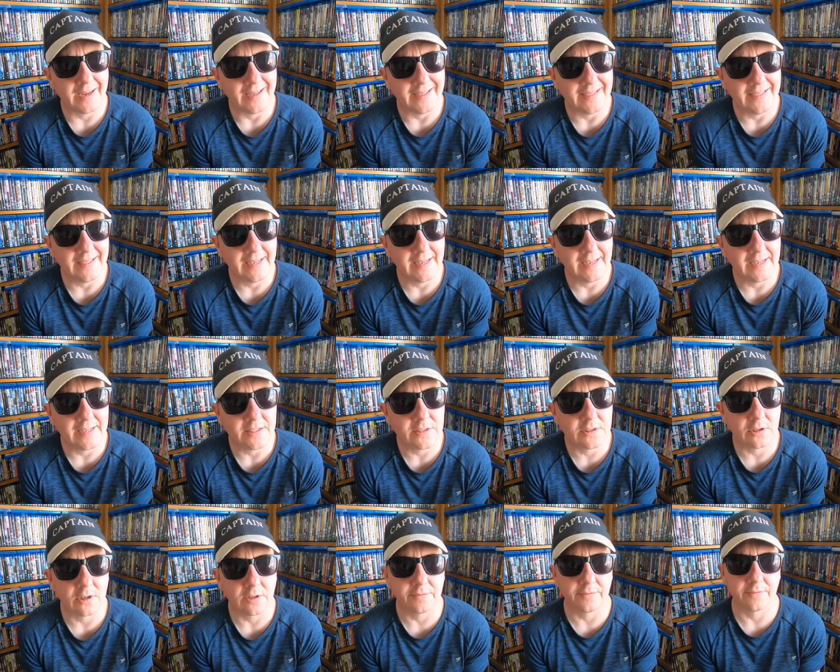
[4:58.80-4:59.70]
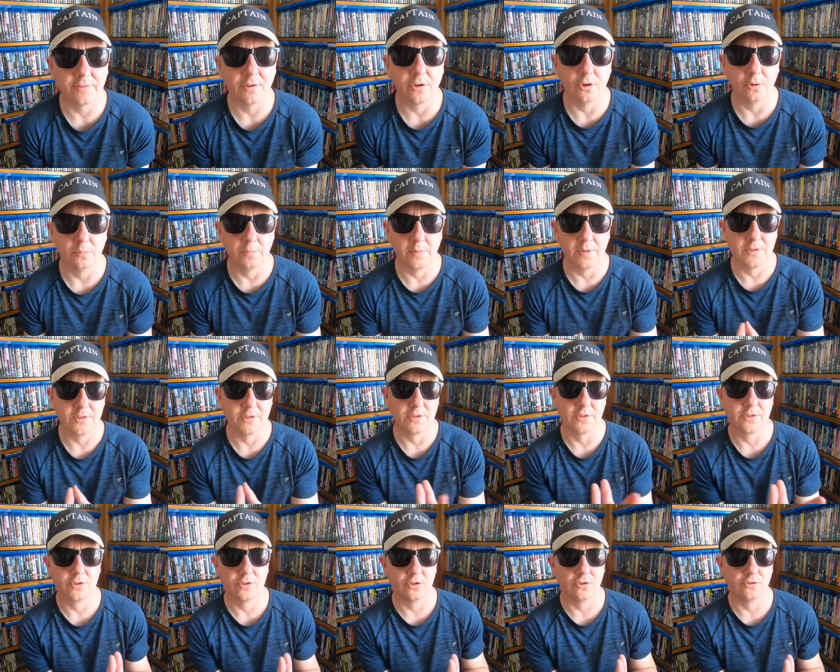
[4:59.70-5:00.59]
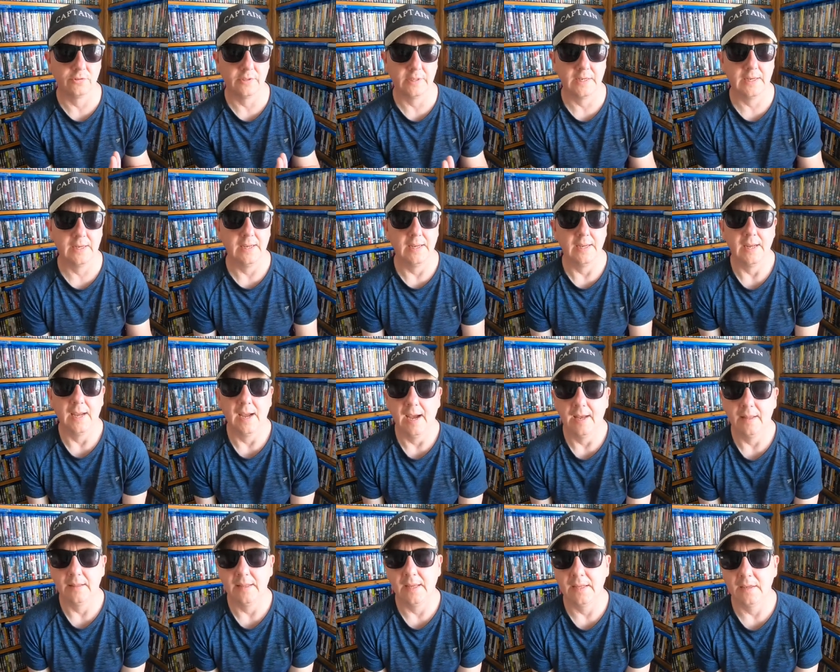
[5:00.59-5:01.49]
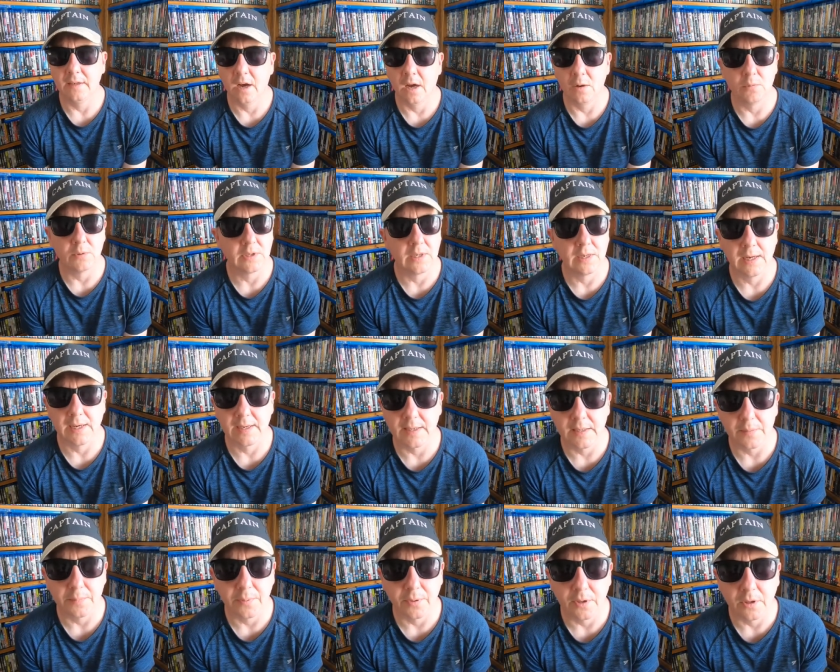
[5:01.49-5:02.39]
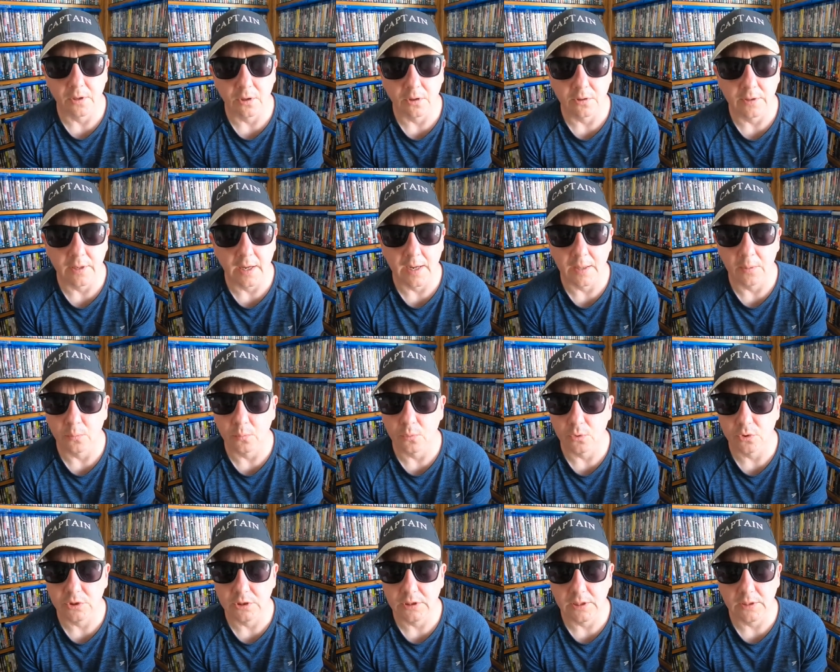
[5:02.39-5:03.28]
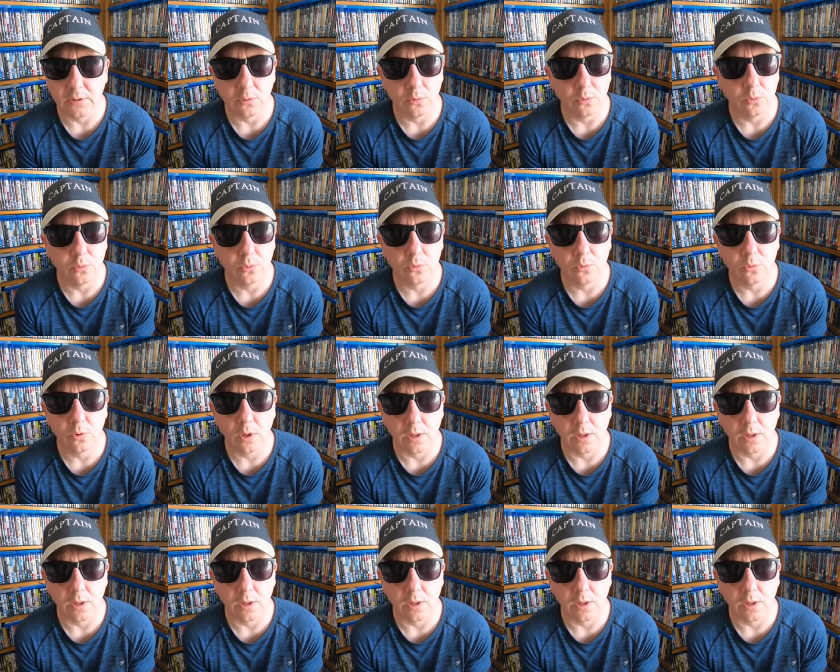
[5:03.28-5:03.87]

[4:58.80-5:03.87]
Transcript: a year till I've forgotten most of the story, and then I would gladly put it on and watch it all